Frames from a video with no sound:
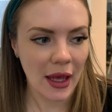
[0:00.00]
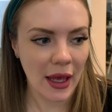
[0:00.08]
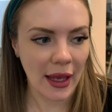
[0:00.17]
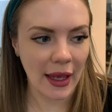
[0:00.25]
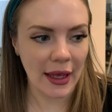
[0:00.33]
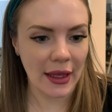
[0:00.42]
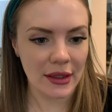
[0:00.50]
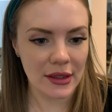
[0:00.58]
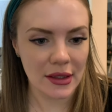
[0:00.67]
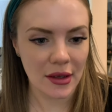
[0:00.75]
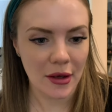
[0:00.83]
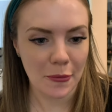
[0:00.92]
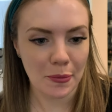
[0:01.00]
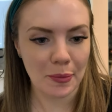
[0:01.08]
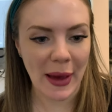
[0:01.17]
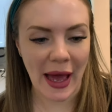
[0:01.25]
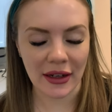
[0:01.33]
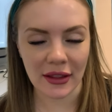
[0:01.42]
and
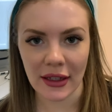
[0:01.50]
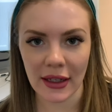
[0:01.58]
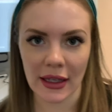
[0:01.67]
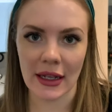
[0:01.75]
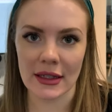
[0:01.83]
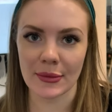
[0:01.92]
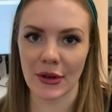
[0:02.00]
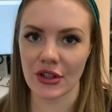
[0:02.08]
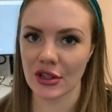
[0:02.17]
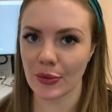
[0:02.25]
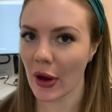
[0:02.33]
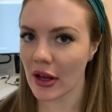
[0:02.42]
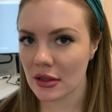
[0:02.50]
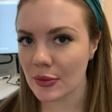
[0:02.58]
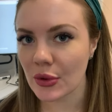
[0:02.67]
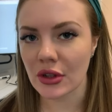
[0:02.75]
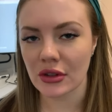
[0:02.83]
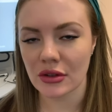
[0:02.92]
battling it as much as
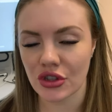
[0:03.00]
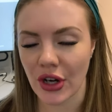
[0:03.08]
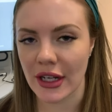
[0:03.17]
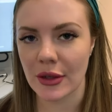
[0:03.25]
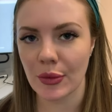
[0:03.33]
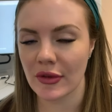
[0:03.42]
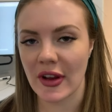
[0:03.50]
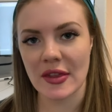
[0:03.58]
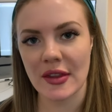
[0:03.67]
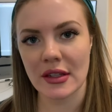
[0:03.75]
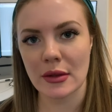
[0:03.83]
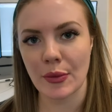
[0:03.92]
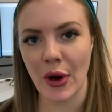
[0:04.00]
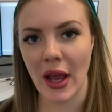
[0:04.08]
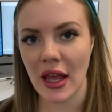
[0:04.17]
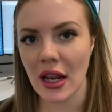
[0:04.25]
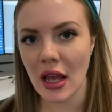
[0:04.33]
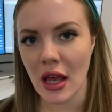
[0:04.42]
possible, trying to prevent the
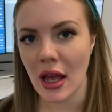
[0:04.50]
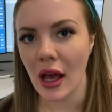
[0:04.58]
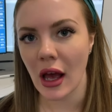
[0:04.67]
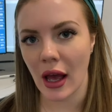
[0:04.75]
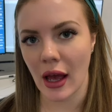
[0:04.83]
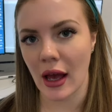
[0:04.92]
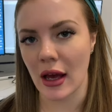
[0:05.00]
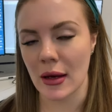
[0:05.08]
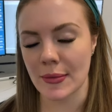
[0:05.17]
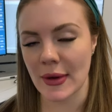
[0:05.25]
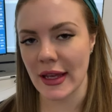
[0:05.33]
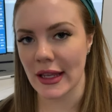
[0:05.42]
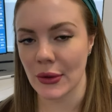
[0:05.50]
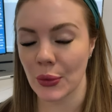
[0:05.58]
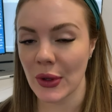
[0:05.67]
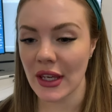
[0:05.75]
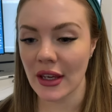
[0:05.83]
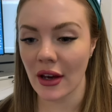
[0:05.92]
spread. Um, and
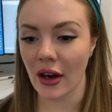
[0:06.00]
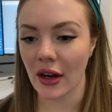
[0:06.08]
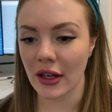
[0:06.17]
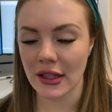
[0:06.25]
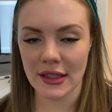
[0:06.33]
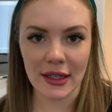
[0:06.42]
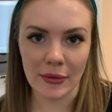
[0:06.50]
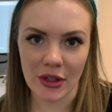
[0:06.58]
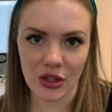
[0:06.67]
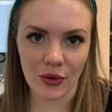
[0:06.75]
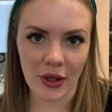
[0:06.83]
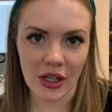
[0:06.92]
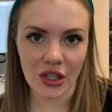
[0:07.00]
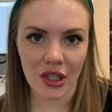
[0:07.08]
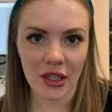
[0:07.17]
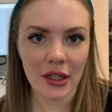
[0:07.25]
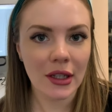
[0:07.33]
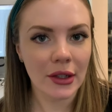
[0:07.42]
we are in the same situation
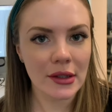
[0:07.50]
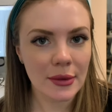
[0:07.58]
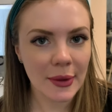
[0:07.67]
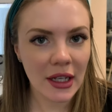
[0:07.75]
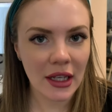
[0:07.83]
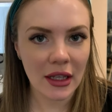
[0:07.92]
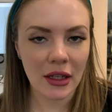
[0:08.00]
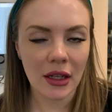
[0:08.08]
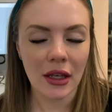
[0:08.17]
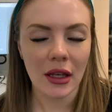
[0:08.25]
here in Sweden.